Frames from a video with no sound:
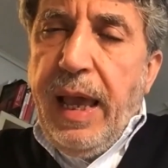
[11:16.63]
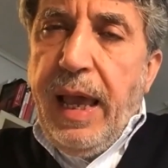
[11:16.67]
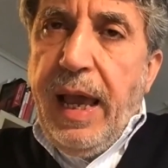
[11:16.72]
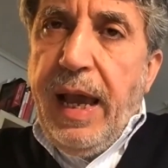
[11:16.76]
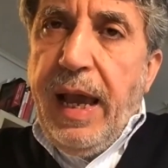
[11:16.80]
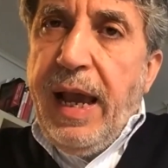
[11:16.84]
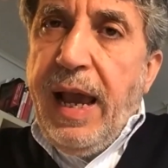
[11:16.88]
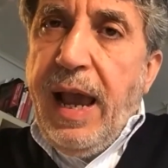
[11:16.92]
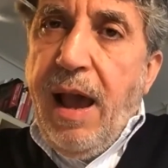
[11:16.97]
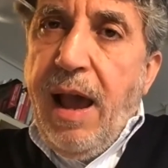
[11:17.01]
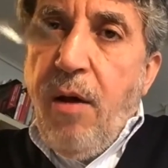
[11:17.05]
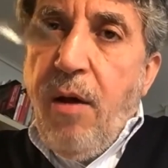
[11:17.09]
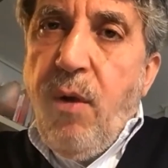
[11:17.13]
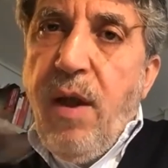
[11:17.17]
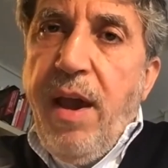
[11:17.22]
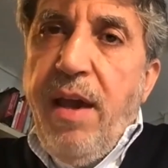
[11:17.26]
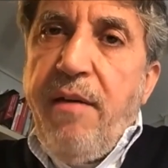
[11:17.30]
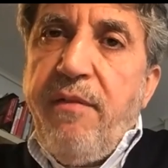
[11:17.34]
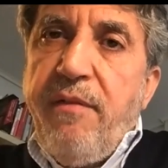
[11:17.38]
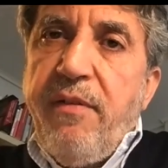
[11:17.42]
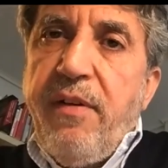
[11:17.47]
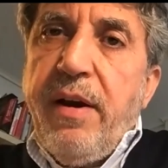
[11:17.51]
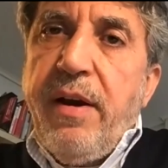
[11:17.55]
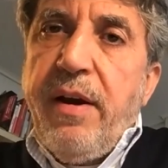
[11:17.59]

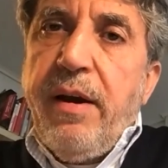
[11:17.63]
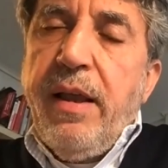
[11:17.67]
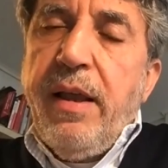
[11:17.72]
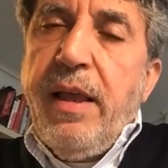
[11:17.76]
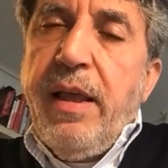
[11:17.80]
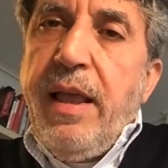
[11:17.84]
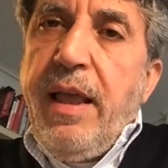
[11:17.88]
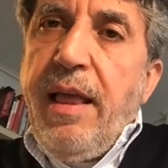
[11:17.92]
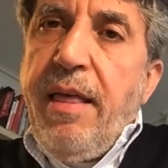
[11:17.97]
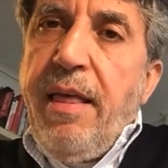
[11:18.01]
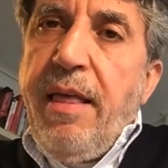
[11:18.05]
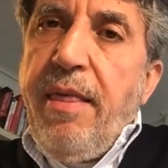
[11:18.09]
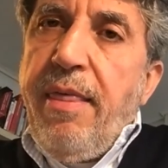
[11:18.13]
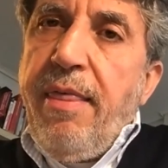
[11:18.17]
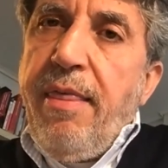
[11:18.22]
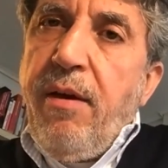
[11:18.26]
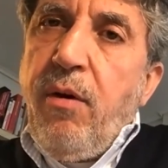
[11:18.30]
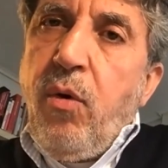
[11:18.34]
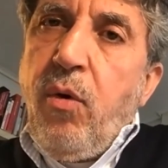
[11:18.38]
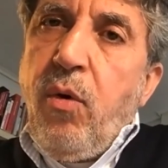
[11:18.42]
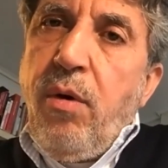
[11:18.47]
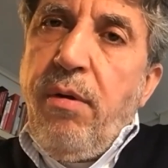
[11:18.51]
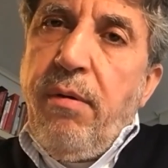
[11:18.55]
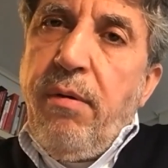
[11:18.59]
However,
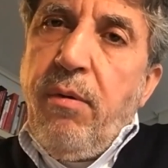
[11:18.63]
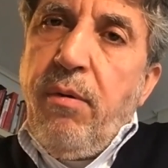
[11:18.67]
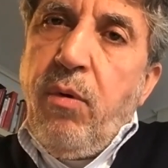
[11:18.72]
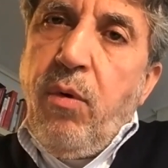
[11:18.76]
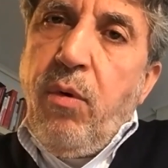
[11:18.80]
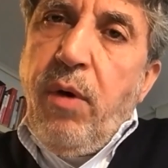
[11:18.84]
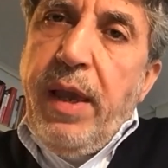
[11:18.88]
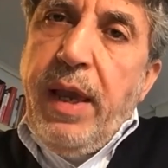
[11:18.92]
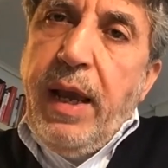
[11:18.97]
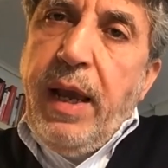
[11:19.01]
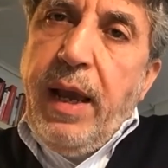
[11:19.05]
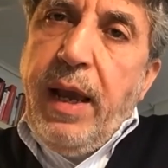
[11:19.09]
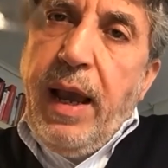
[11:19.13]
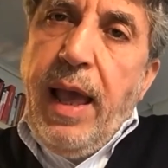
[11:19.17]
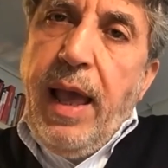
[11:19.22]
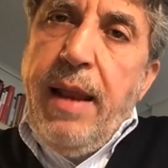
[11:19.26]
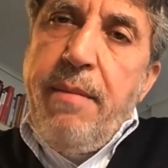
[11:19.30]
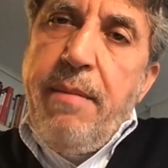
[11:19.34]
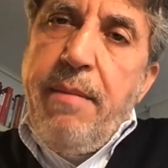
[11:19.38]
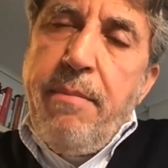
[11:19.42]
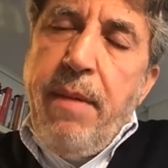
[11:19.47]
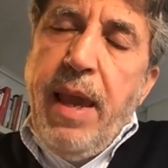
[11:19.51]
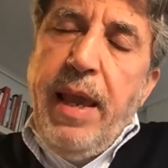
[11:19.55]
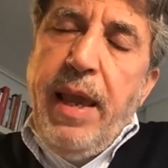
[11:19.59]
we
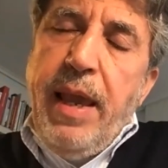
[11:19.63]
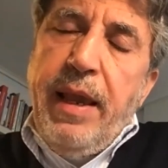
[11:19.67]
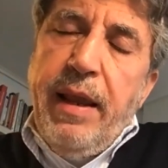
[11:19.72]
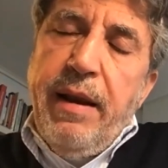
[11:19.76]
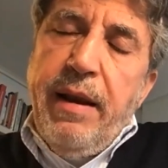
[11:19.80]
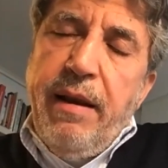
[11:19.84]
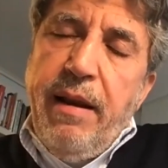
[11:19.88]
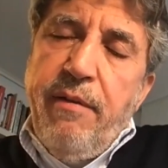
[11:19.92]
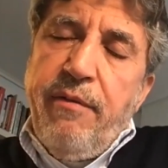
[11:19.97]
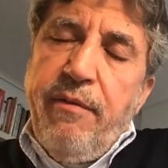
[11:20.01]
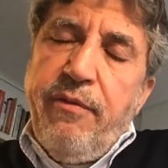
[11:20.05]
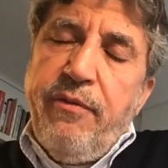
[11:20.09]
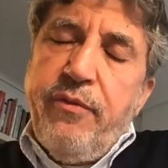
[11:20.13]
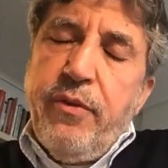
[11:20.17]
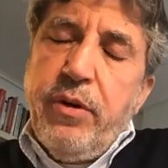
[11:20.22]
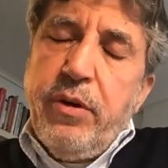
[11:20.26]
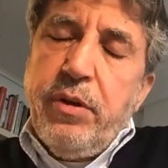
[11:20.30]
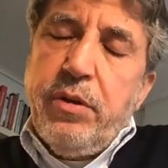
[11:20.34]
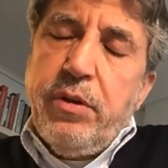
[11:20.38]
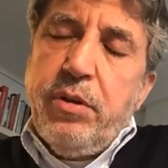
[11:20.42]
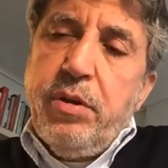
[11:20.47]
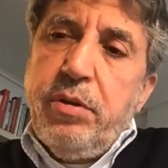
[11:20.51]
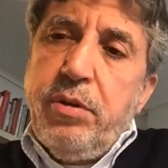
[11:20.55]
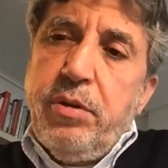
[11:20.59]
can make an
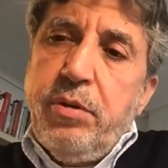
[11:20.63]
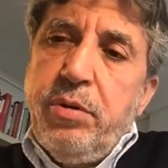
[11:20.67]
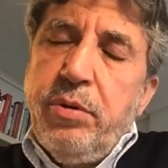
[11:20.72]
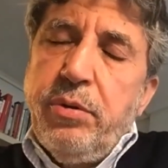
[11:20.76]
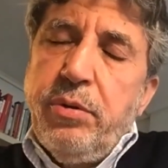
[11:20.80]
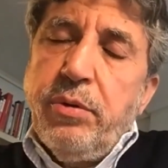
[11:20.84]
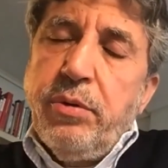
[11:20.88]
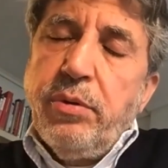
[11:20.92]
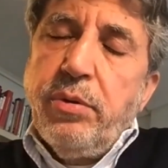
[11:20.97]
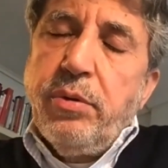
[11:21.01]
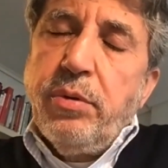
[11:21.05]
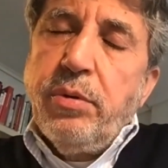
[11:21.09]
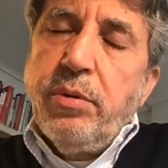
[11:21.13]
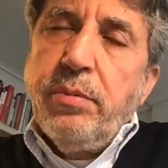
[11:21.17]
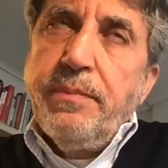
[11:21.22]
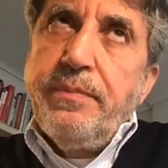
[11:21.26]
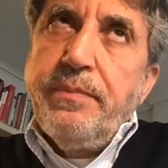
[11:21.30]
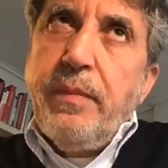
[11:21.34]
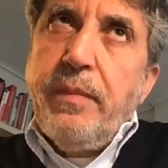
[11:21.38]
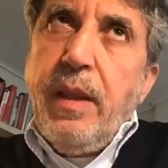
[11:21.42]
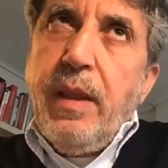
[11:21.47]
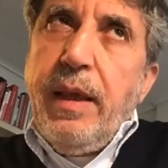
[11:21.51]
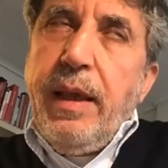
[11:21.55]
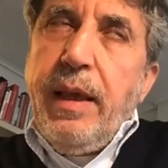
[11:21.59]
effort to
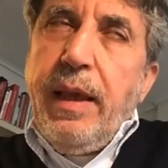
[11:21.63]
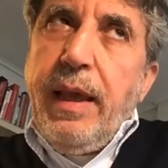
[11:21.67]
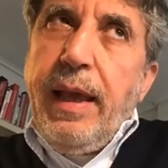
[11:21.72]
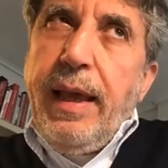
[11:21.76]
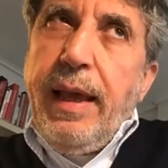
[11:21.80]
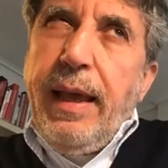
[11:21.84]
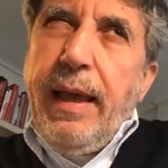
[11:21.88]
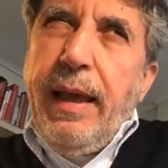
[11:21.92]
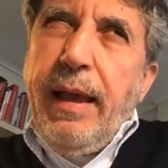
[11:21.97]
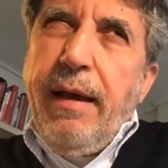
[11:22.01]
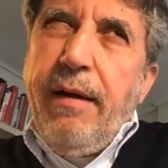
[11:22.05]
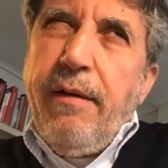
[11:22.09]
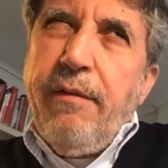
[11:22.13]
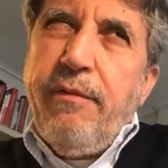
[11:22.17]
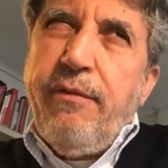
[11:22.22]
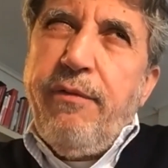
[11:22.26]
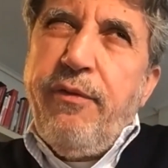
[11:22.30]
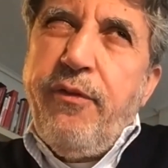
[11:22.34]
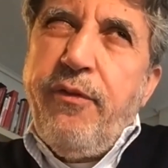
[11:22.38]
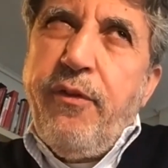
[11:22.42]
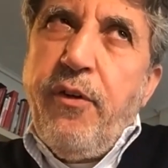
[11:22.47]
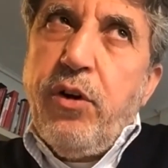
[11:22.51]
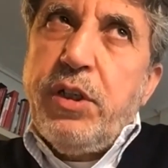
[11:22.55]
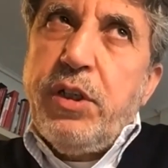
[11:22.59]

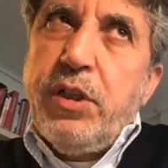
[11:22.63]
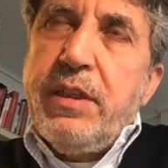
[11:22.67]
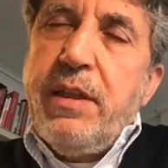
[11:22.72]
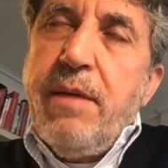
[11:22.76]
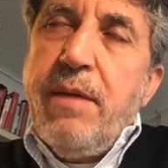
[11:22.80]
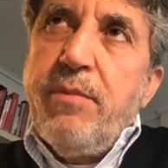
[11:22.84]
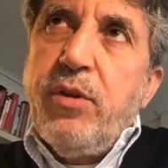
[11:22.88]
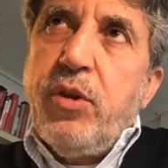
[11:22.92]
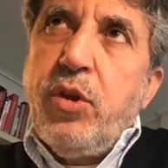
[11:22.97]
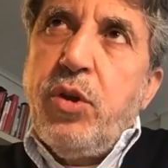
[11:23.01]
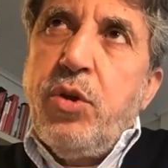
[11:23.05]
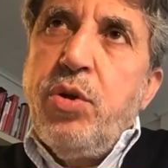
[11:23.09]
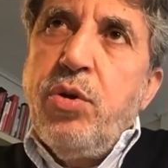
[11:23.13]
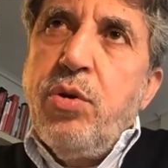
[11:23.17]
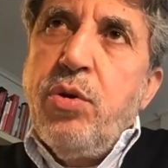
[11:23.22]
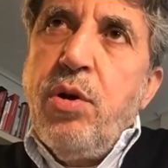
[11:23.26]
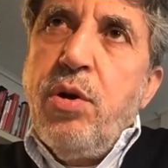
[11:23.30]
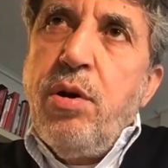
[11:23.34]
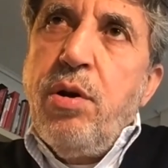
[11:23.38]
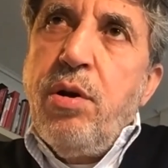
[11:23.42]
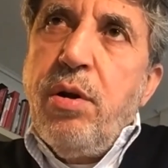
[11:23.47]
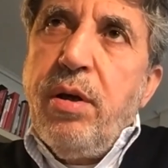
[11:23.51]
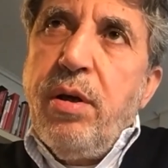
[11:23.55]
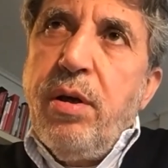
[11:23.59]
force them
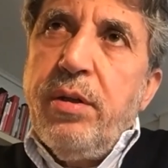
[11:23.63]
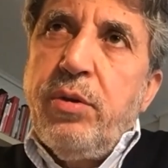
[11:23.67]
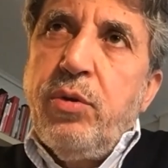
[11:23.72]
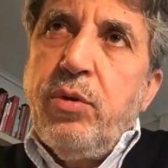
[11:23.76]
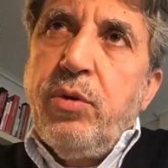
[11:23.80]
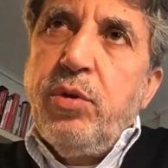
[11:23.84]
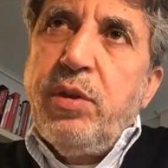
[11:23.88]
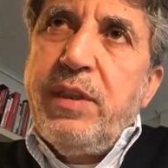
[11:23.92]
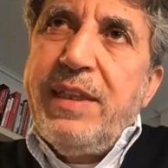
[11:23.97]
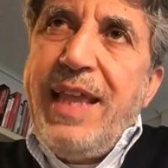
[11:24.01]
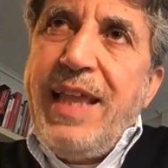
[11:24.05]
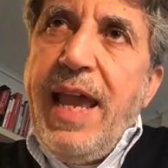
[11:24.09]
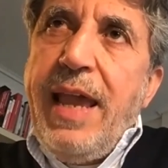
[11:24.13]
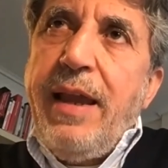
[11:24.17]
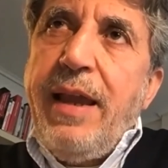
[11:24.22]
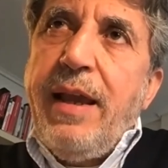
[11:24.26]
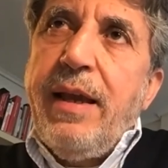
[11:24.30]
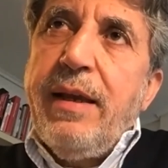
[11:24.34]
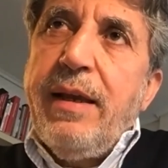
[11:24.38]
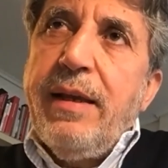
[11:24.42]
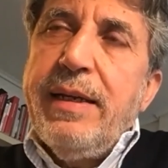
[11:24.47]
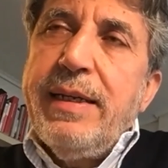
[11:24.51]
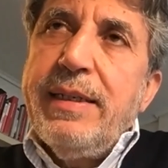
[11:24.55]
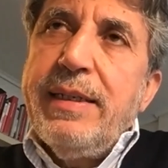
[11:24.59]
to take
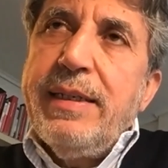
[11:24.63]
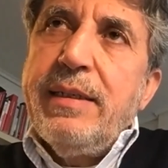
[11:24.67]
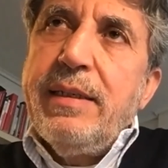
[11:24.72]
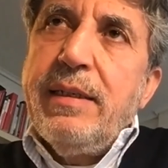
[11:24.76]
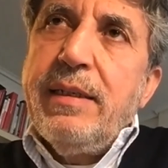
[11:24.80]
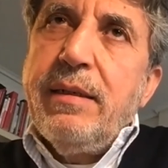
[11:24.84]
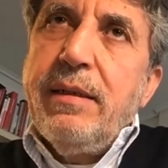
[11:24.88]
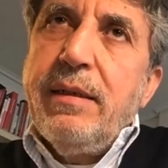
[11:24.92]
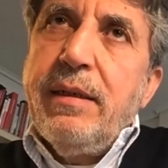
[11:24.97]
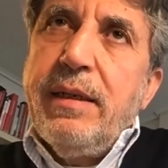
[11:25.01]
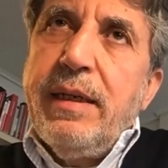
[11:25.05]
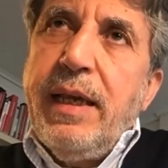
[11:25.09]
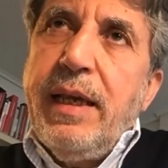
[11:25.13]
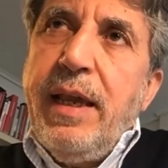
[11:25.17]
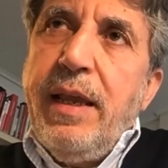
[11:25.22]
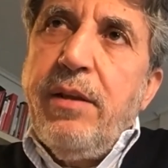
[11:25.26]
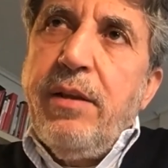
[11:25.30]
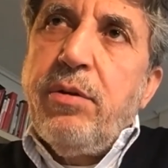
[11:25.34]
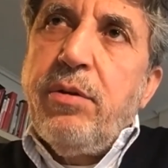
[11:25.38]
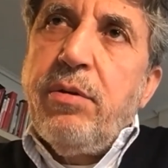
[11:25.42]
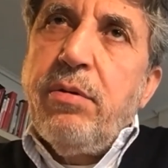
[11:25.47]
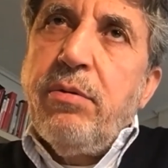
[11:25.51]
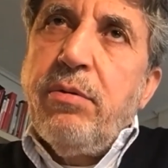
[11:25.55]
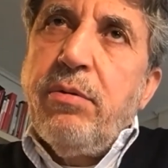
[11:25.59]

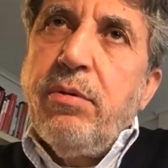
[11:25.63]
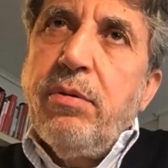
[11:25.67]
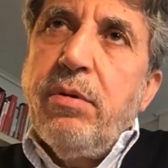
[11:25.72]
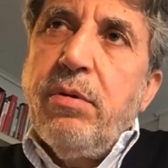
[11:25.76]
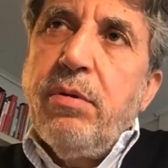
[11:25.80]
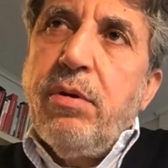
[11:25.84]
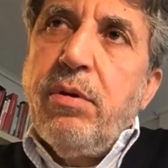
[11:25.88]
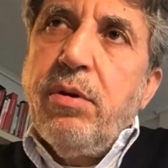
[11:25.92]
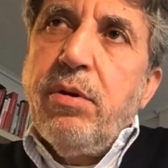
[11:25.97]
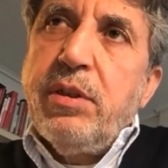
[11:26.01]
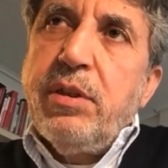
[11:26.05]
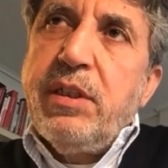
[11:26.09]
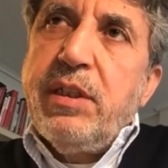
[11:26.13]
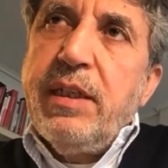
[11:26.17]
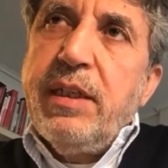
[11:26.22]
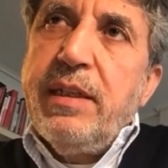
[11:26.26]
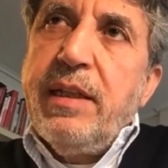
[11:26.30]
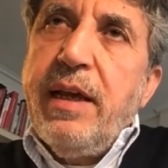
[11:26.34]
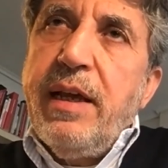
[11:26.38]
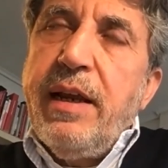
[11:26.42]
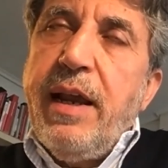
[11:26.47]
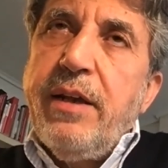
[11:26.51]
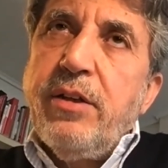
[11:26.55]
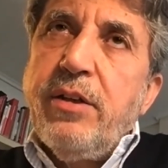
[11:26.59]
into
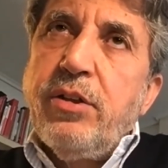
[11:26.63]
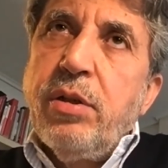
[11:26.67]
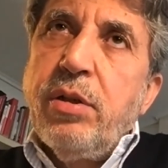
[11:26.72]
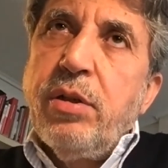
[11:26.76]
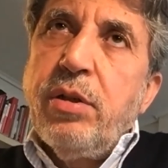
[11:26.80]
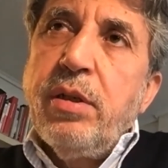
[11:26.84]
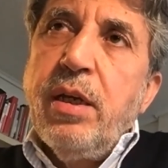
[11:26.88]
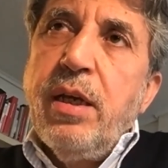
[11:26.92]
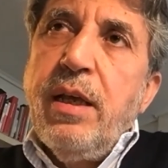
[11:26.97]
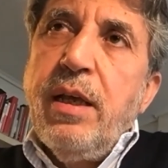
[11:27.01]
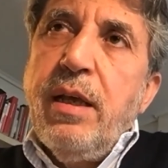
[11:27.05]
consideration